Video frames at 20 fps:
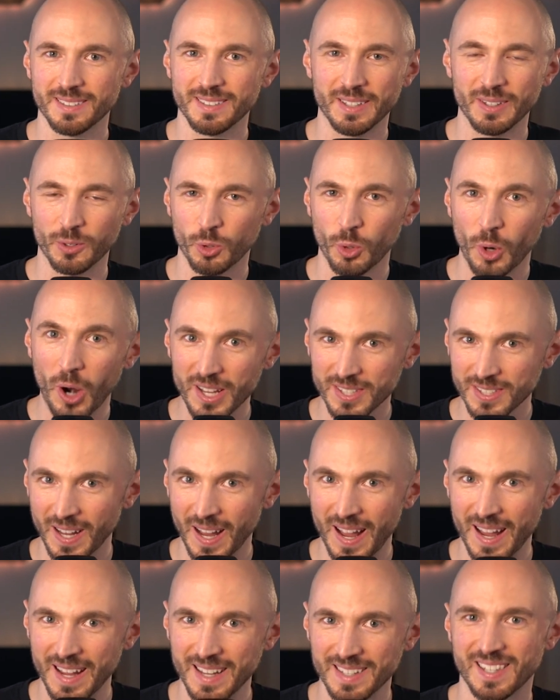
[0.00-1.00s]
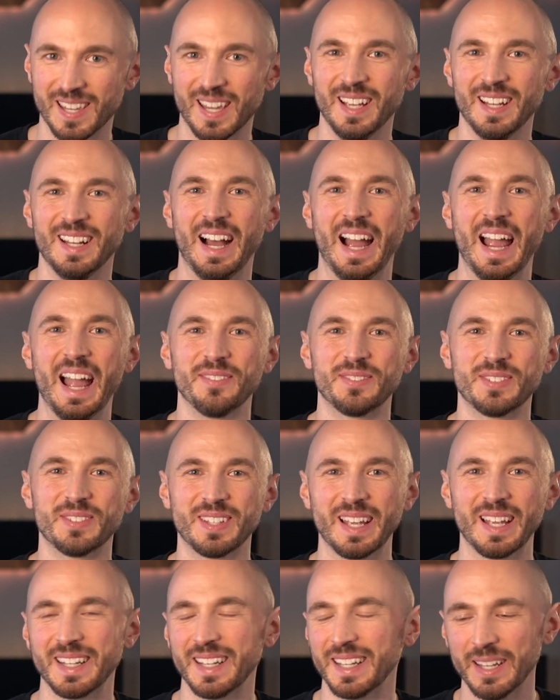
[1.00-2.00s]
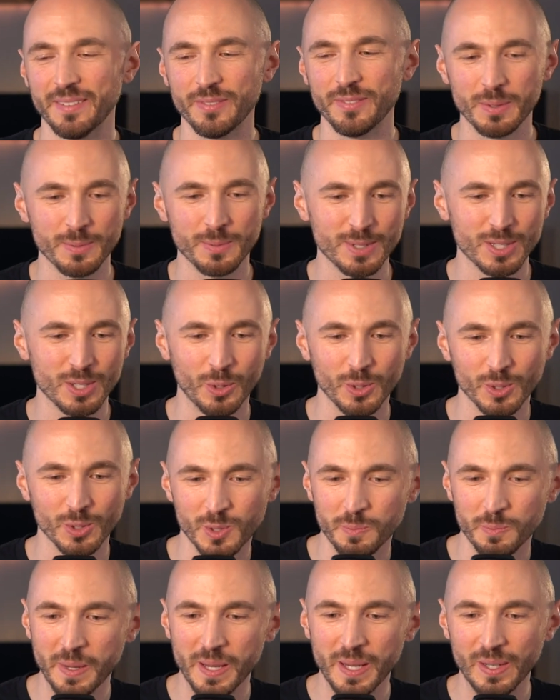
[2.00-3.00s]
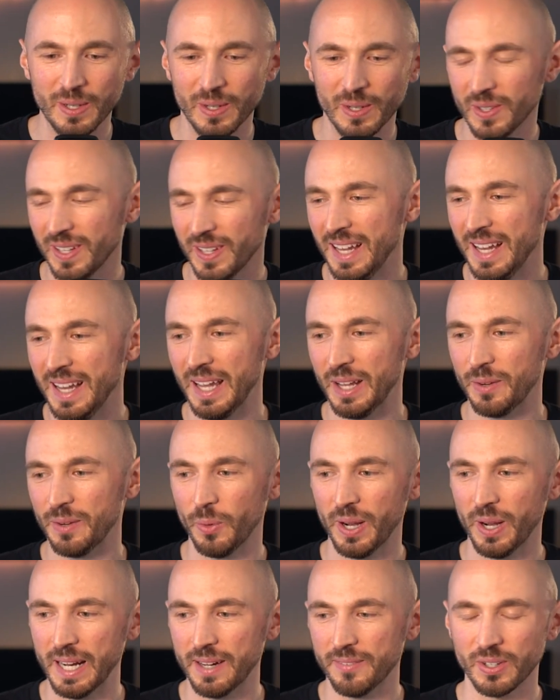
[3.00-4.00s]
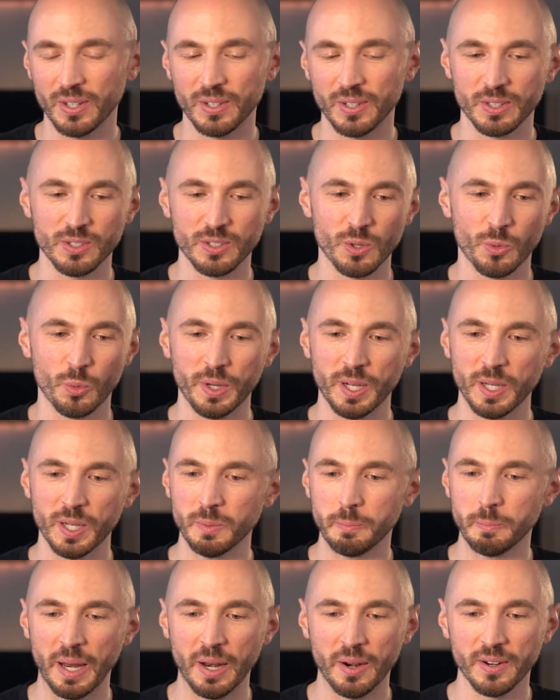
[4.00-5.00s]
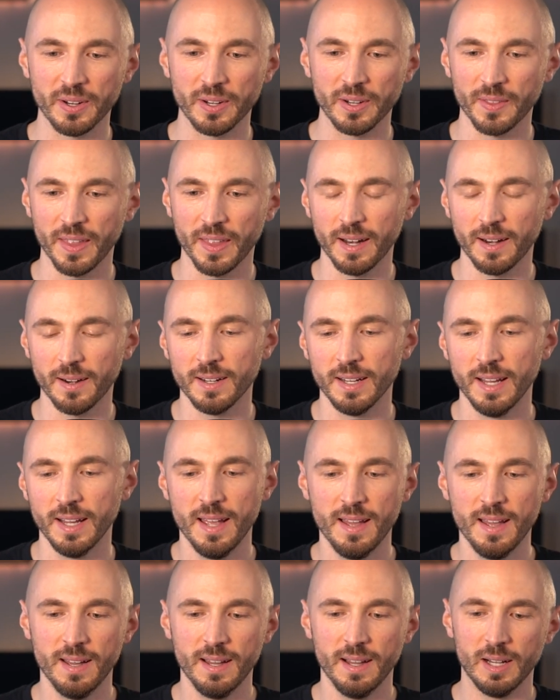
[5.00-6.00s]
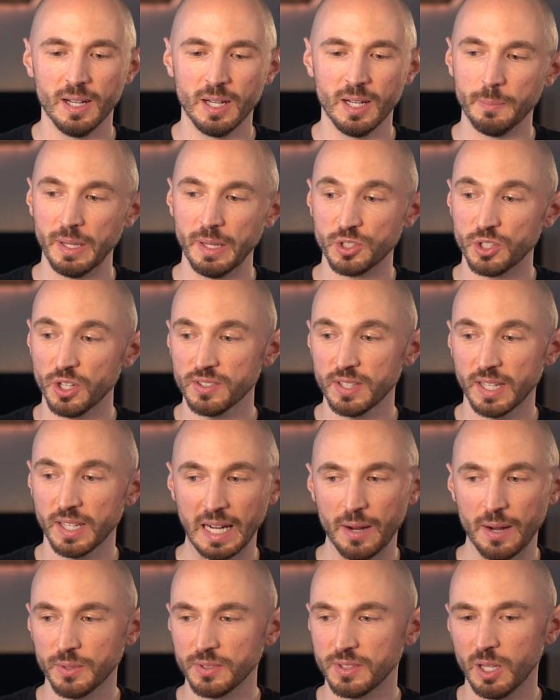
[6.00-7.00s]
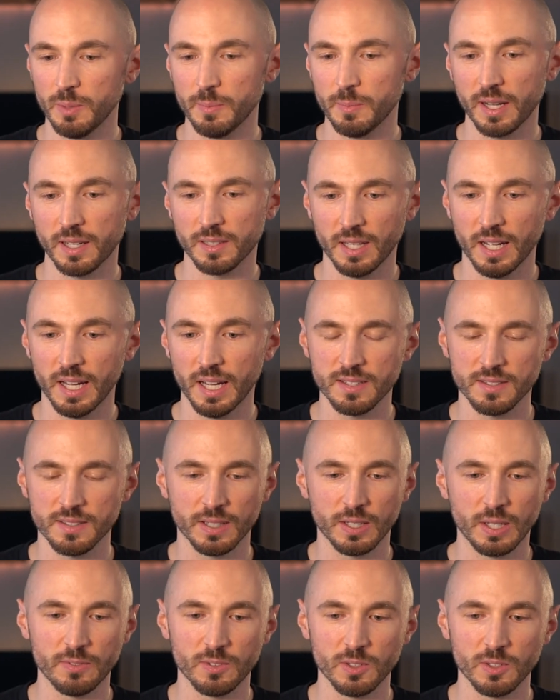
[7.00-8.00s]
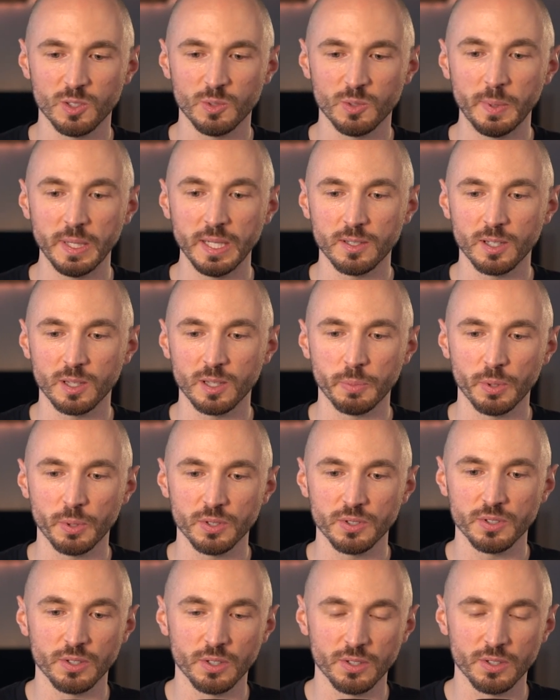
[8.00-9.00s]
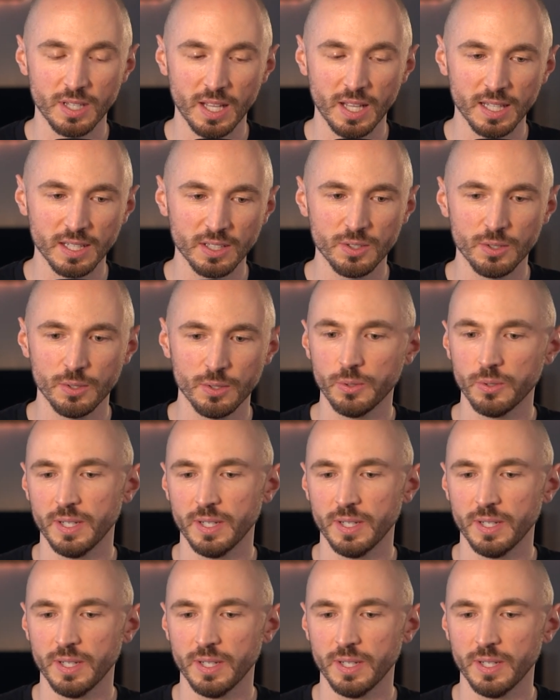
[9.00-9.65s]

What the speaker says: cross eyes, I have to give them this whole spiel and whatever. There's a weird barrier there. And just like I would tell my clients, you have to speak to the person you're selling to.